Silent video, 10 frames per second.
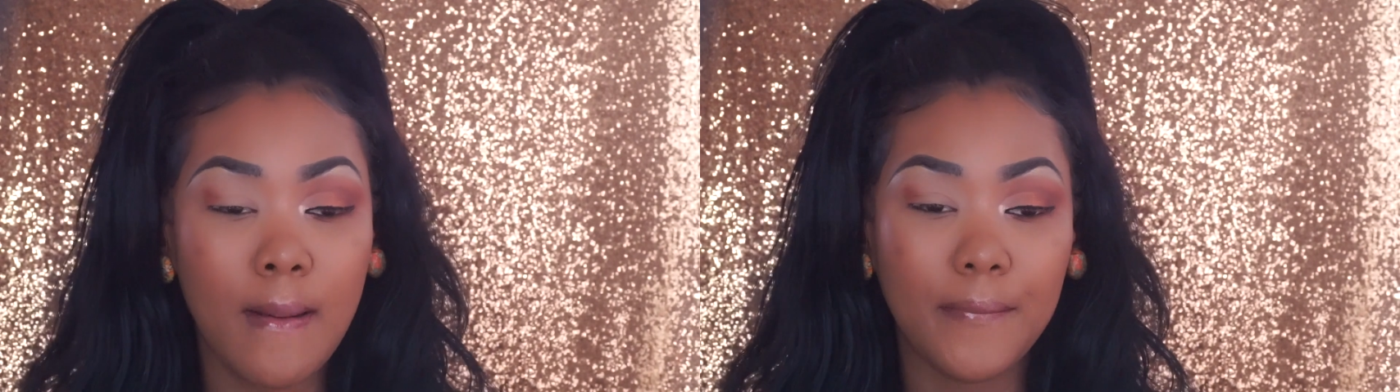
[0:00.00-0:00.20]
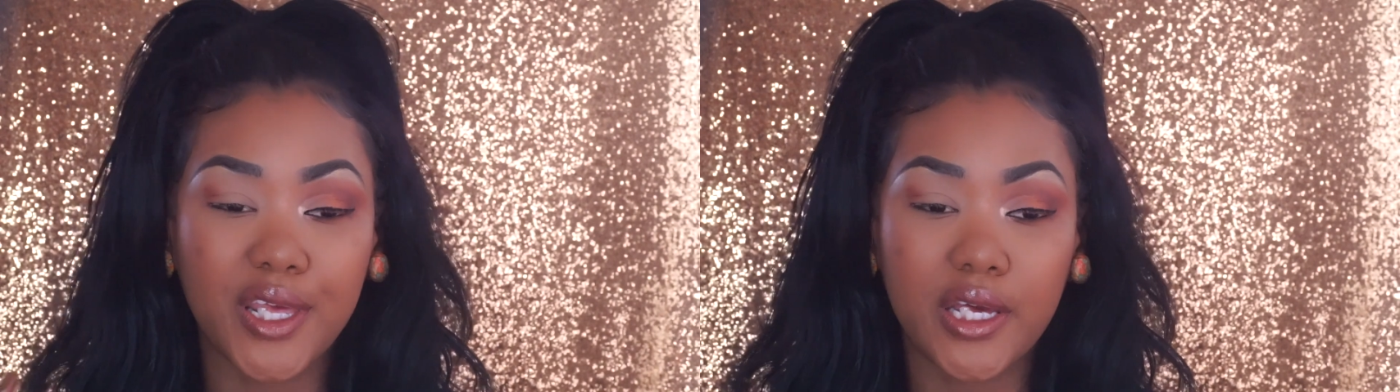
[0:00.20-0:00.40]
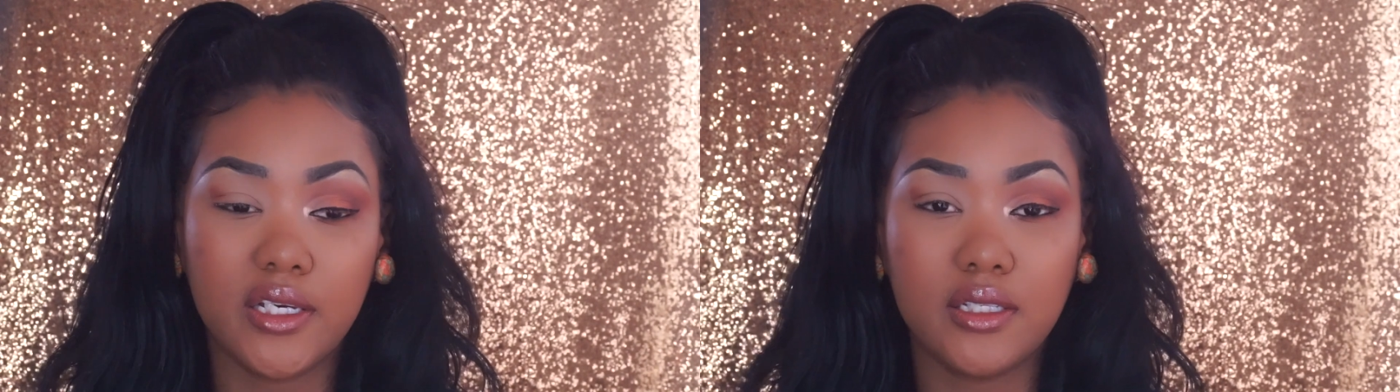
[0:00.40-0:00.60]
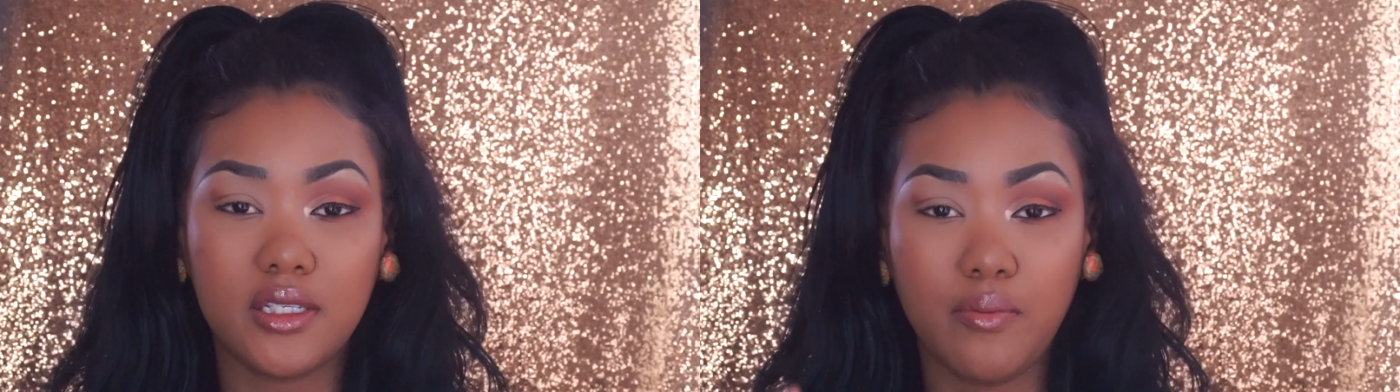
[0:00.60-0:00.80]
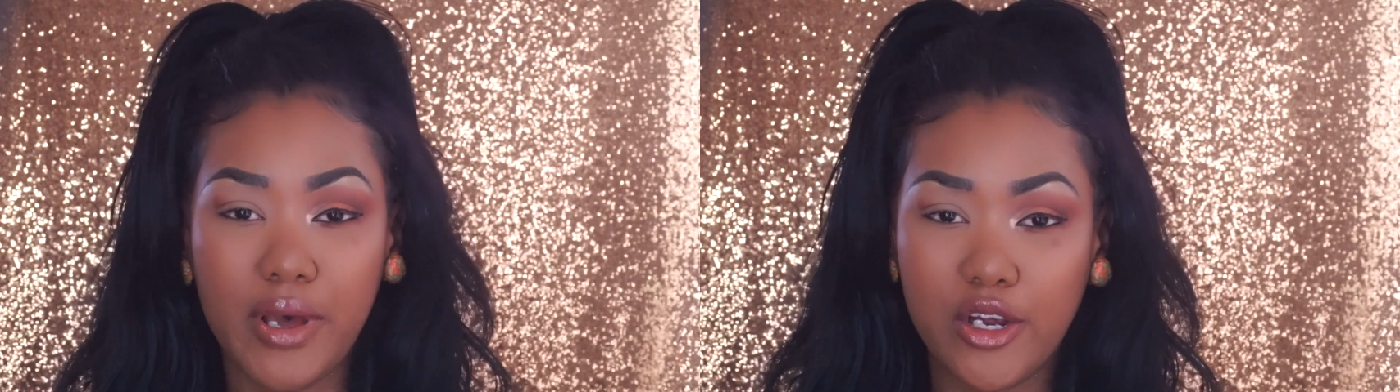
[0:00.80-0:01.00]
because
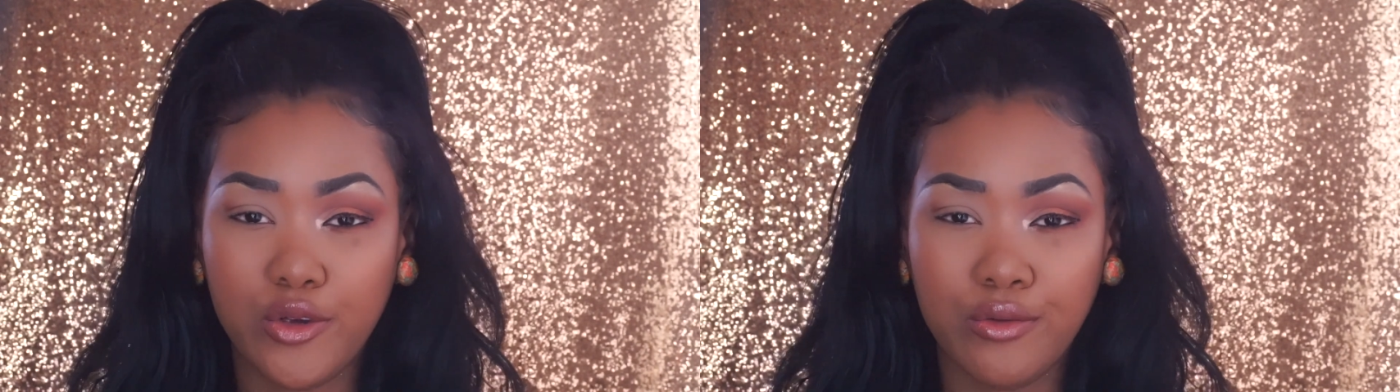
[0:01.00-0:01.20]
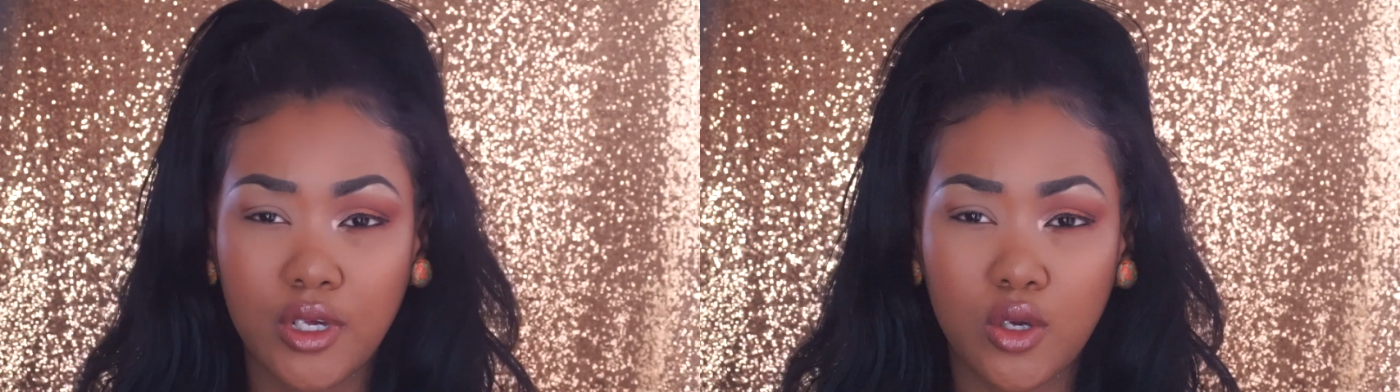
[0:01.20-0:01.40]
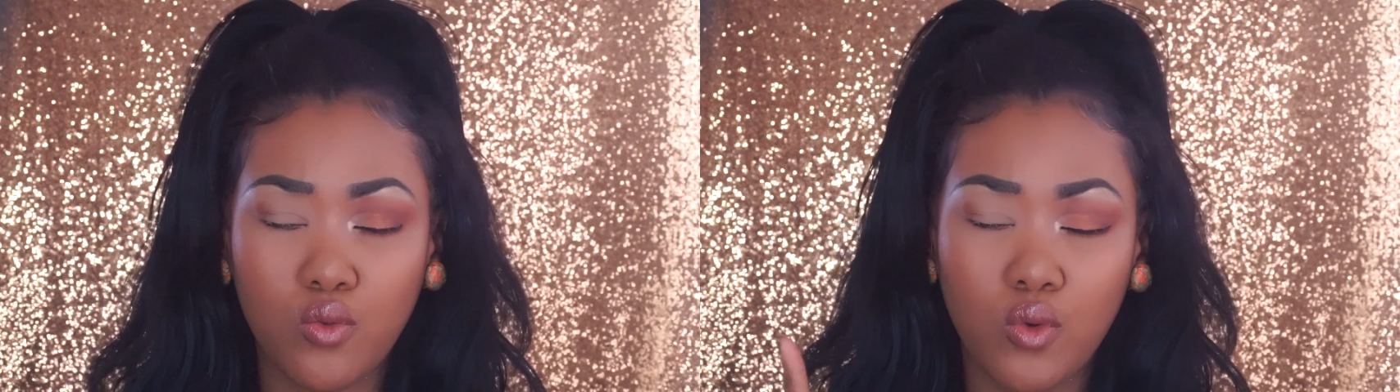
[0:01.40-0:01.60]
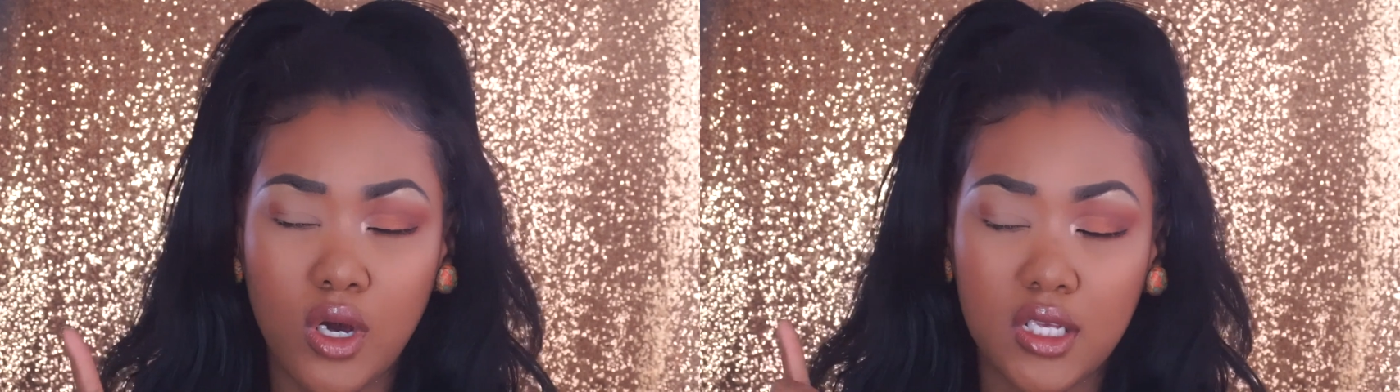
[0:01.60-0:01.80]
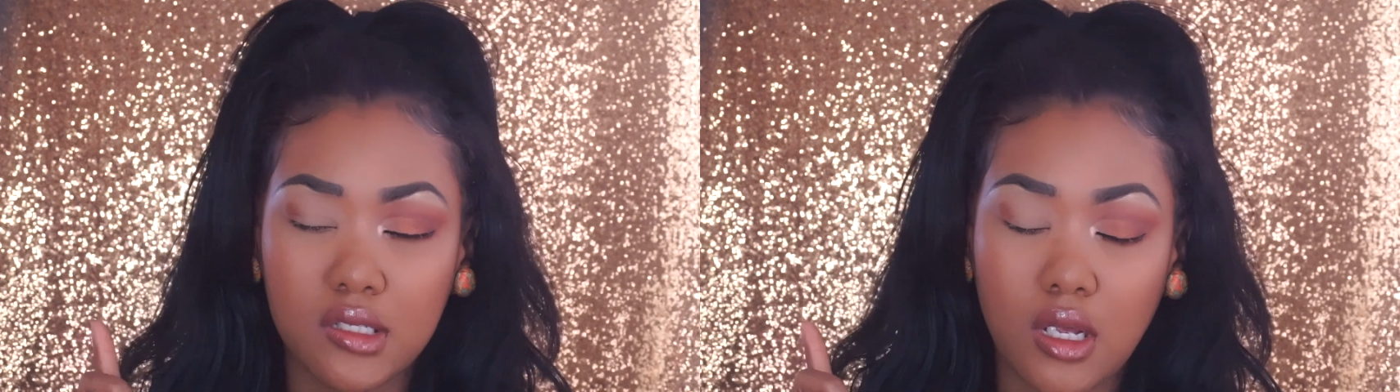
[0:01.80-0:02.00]
the battery
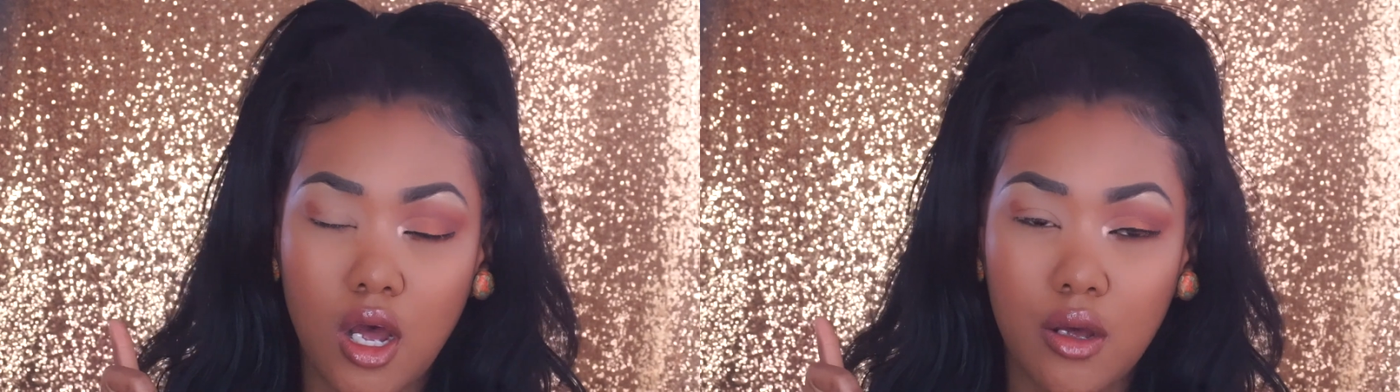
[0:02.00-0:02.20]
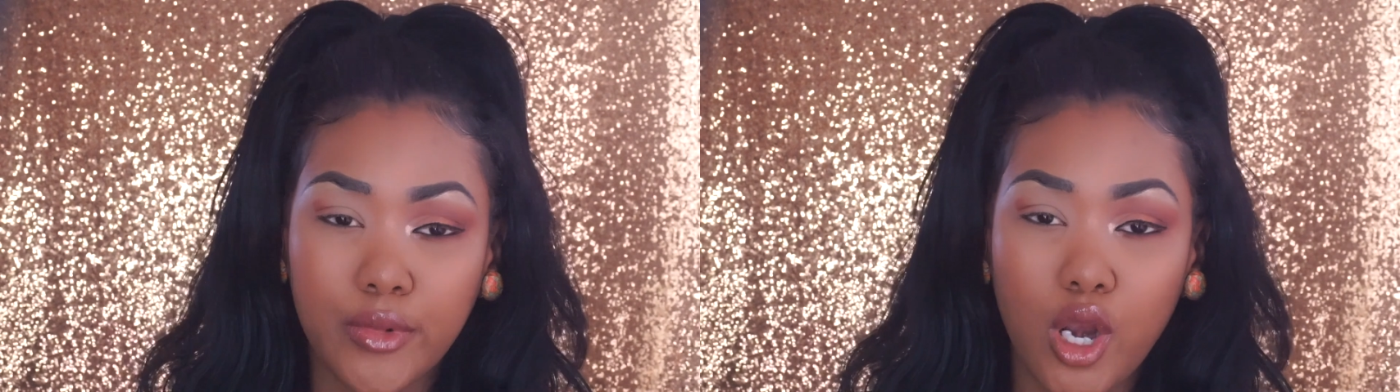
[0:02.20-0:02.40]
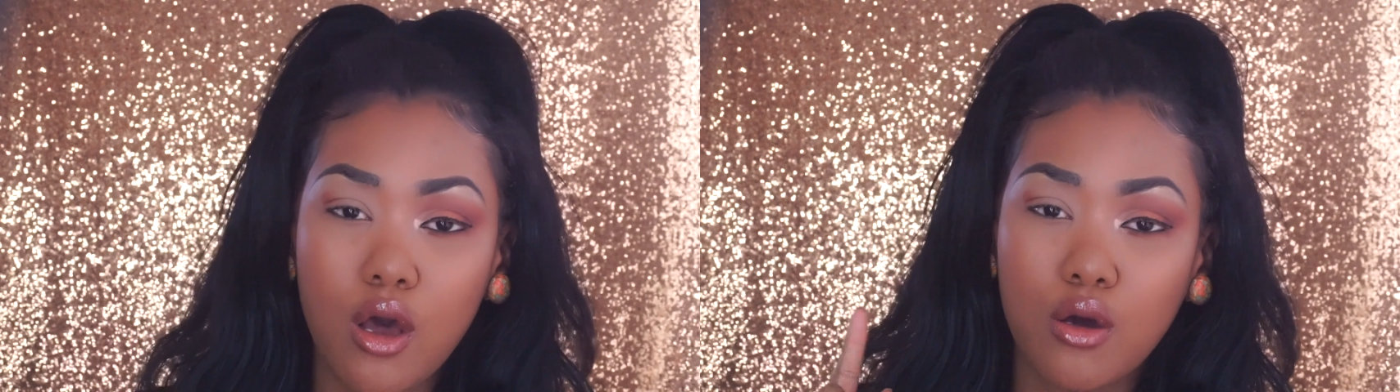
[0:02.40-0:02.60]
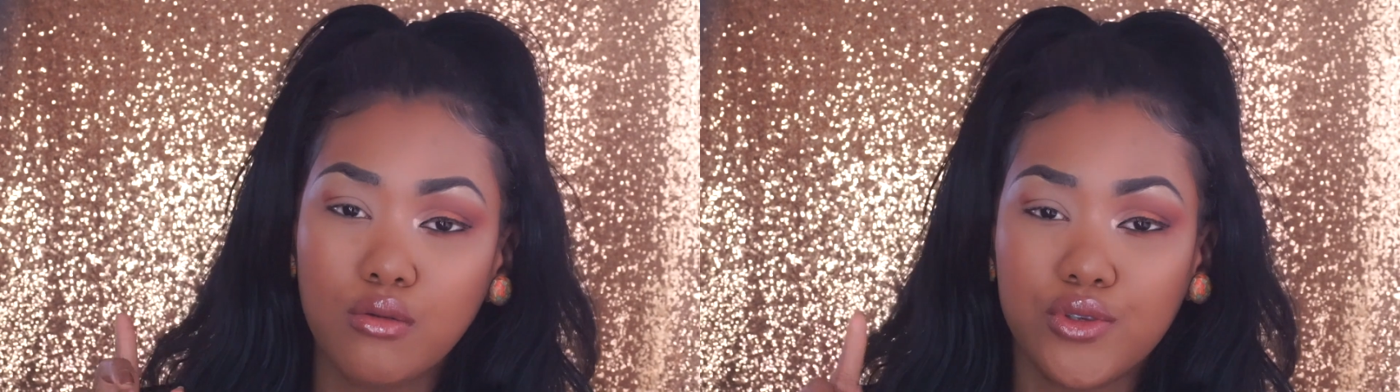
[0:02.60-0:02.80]
was low,